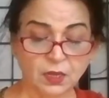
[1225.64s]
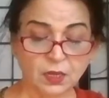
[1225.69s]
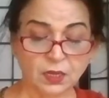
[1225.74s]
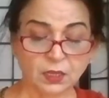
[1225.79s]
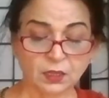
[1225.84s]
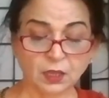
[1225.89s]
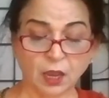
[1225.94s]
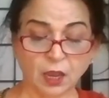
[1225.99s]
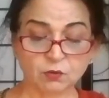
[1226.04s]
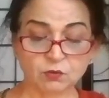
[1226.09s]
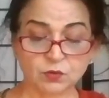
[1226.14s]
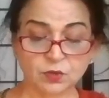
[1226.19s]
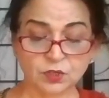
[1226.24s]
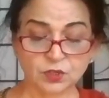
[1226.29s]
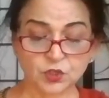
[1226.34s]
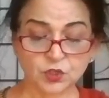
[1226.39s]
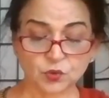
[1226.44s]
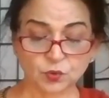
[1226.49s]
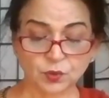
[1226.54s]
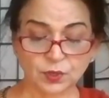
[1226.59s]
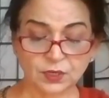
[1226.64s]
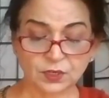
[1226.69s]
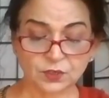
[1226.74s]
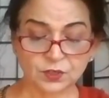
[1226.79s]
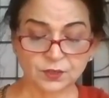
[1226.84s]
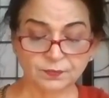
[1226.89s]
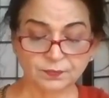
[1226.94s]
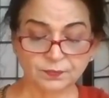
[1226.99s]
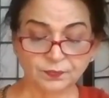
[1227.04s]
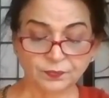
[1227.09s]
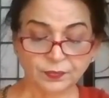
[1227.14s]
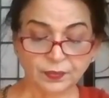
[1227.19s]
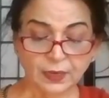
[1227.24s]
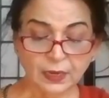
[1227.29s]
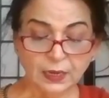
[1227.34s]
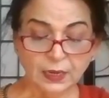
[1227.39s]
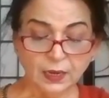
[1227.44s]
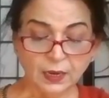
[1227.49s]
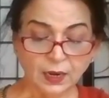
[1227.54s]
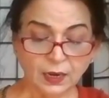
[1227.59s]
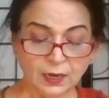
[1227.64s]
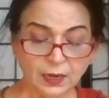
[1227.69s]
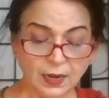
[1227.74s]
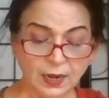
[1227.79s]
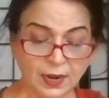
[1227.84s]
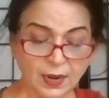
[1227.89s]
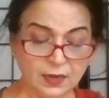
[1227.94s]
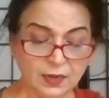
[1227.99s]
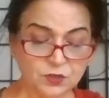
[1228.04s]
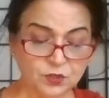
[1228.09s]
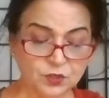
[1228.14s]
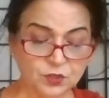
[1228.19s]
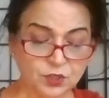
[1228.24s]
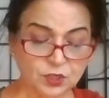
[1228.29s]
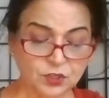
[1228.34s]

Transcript: a thousand joints. At last,